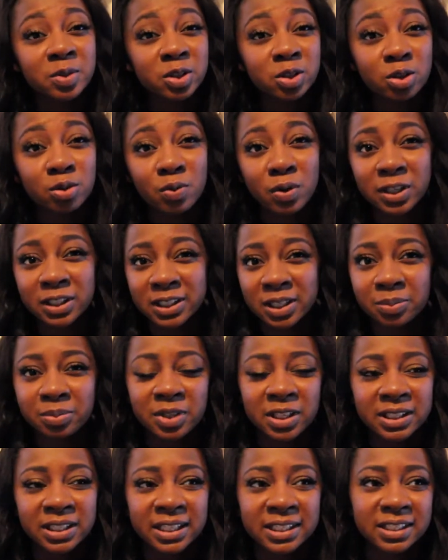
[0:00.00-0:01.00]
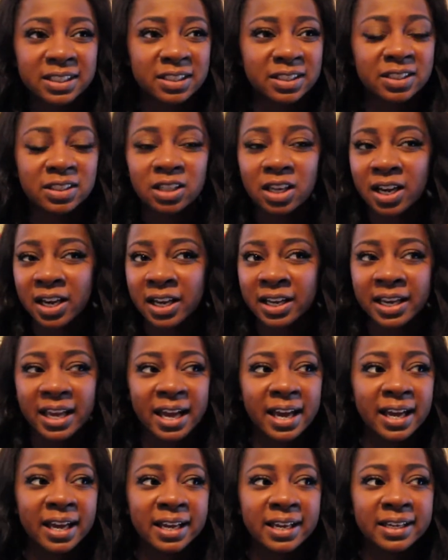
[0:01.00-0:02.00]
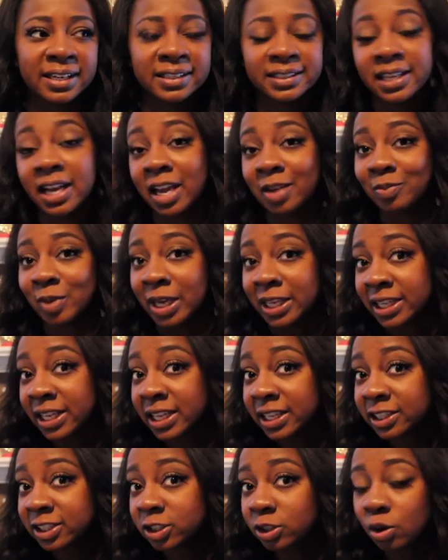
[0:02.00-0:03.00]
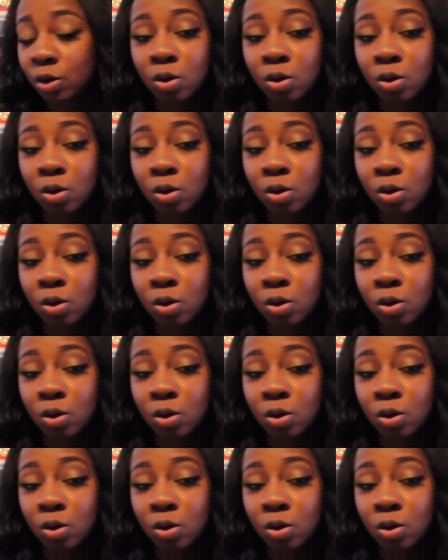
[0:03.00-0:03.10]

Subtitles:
you do want something that's just not as high maintenance,